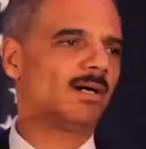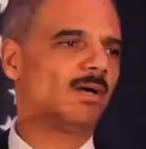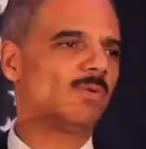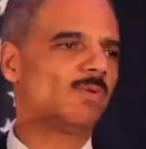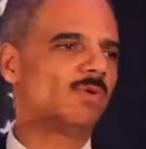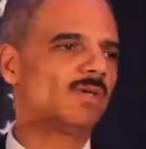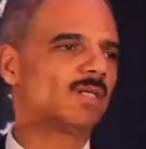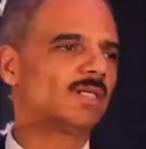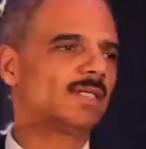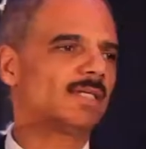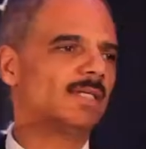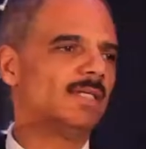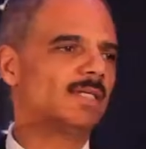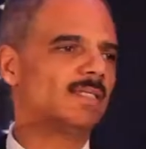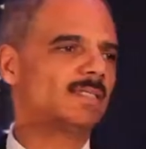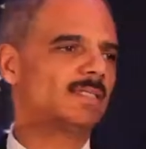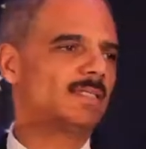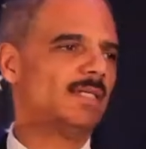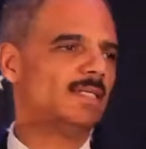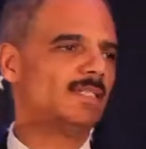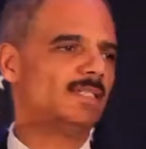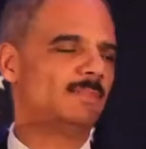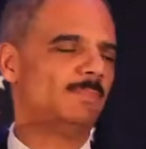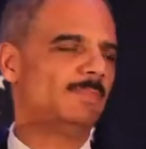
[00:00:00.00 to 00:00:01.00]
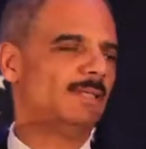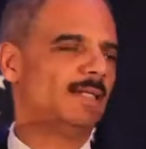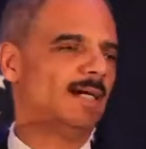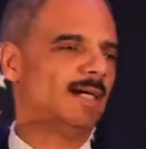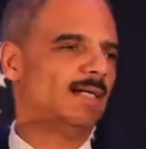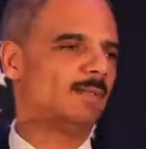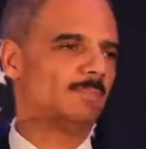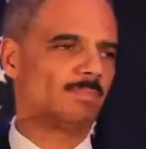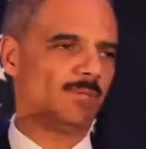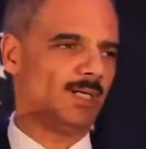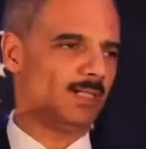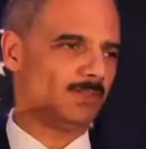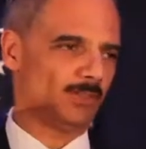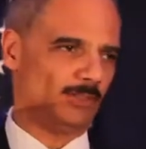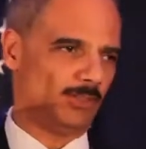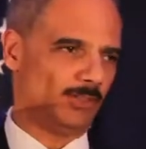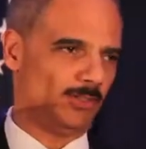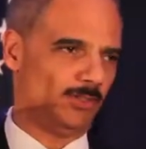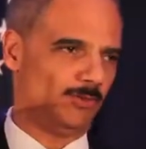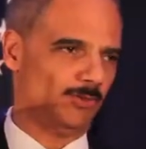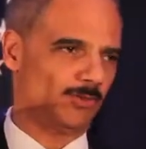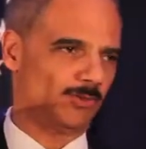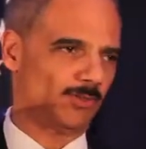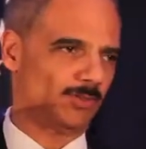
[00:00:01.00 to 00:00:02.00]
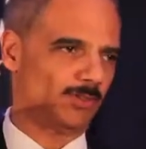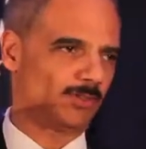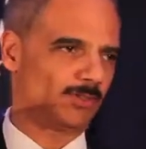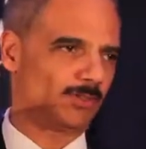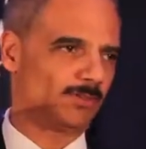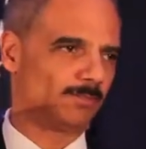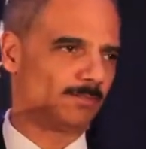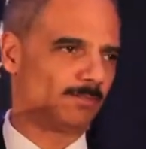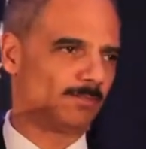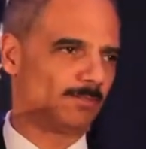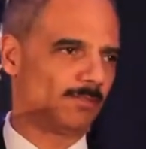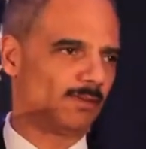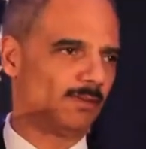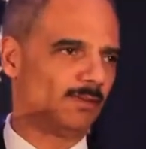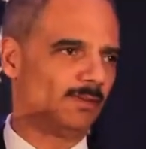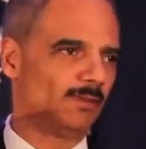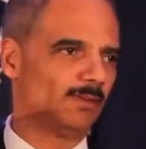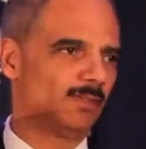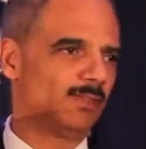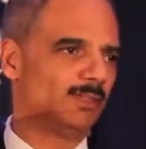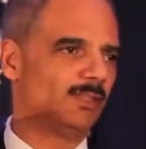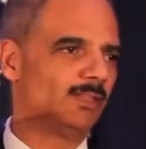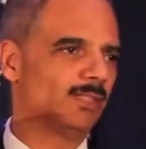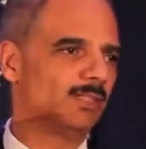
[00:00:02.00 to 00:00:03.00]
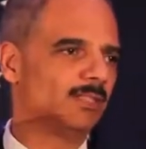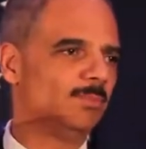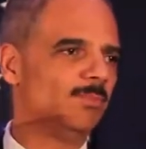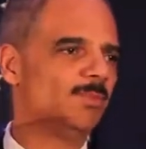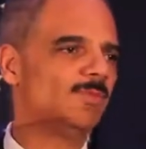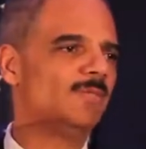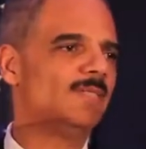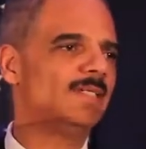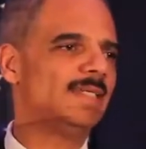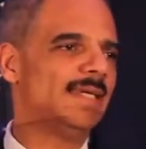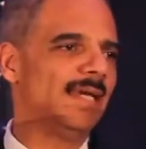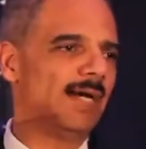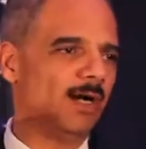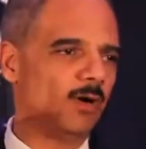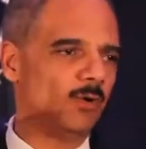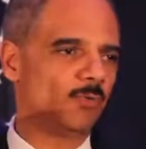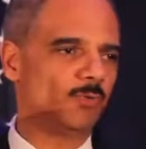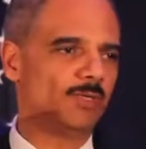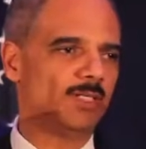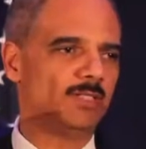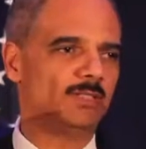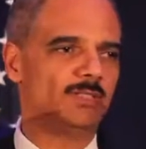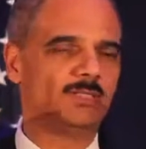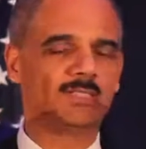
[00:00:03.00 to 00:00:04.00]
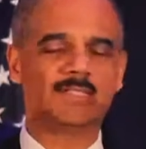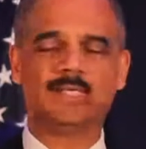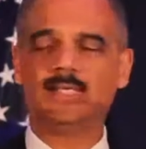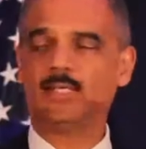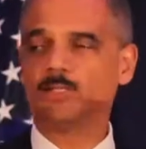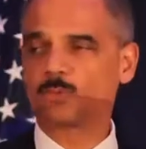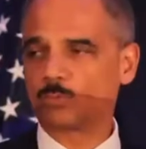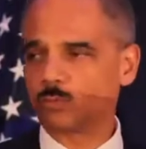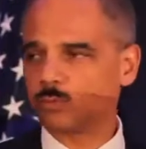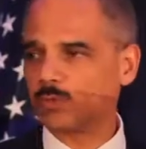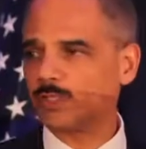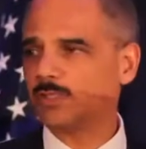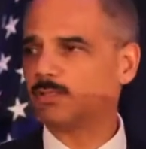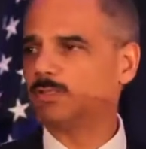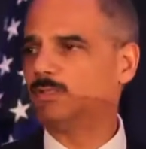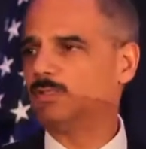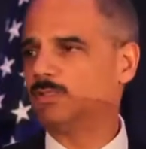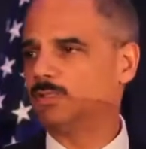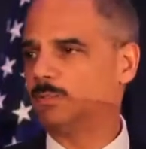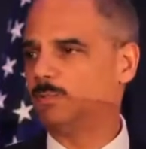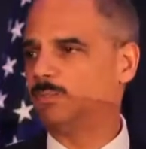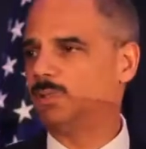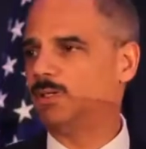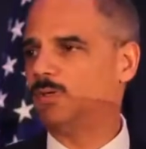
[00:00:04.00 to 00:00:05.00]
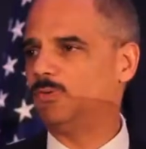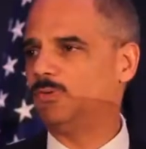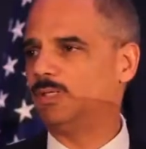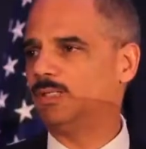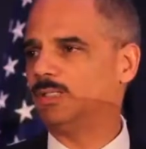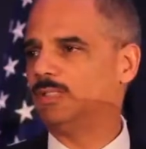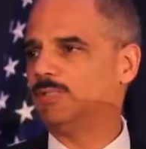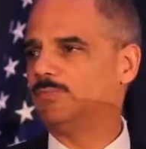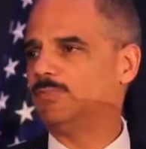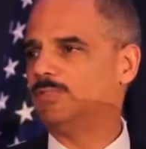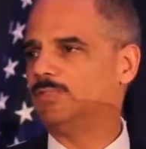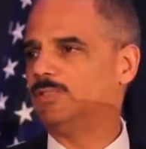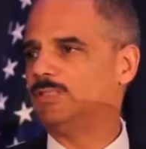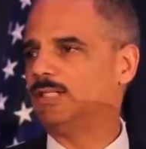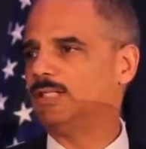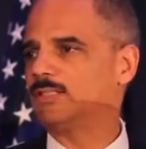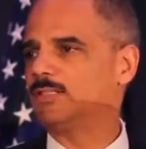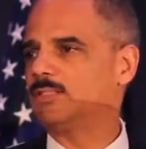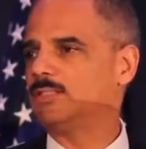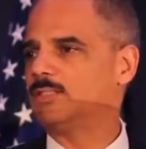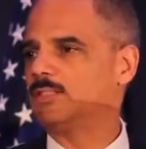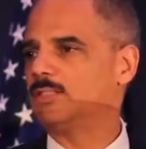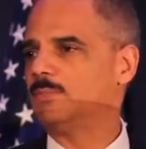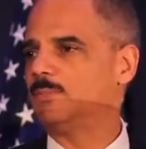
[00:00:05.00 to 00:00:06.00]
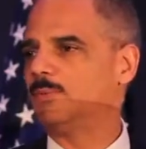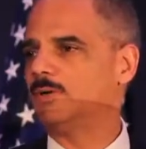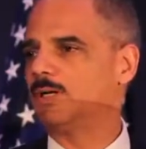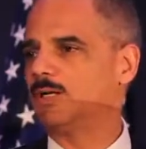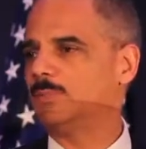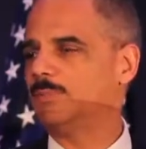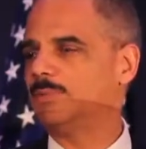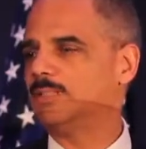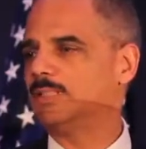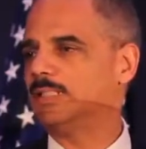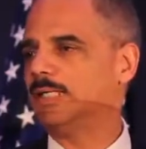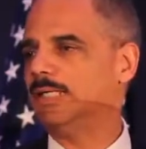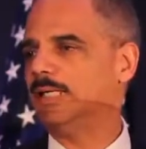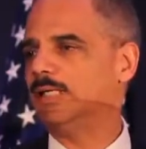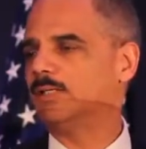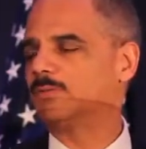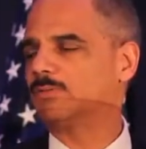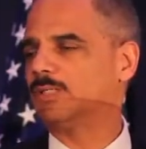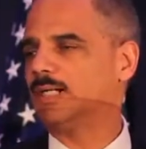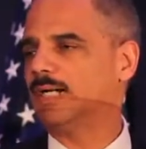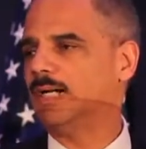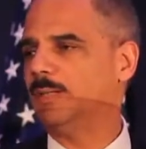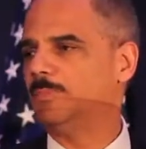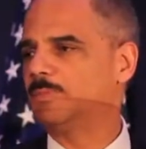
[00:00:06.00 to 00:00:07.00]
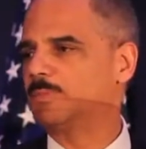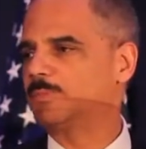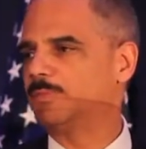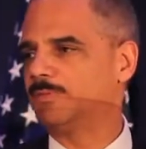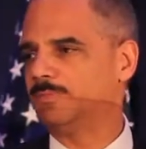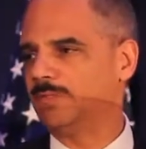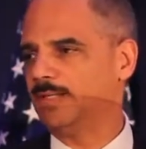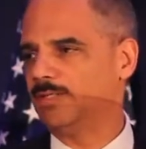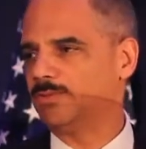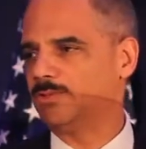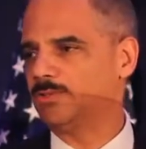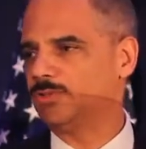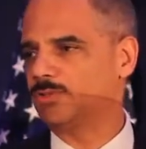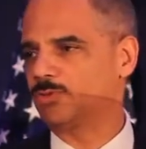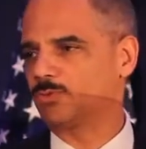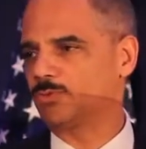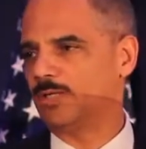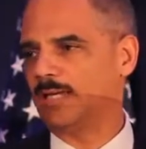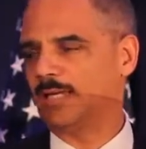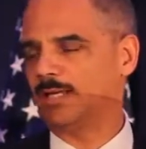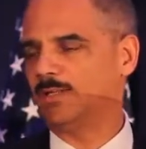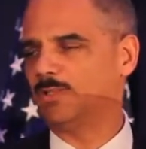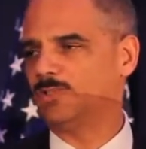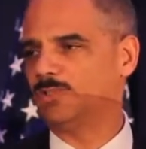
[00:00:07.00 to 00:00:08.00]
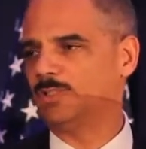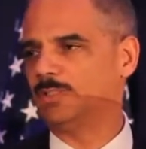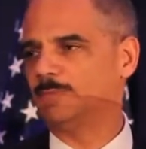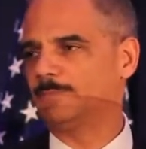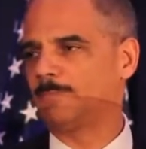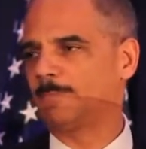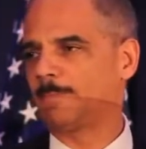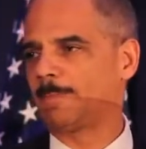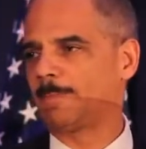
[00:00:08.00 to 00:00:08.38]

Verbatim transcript: our work extends beyond prosecutions. Community outreach is a critical component of the Justice Department's hate crimes prevention strategy.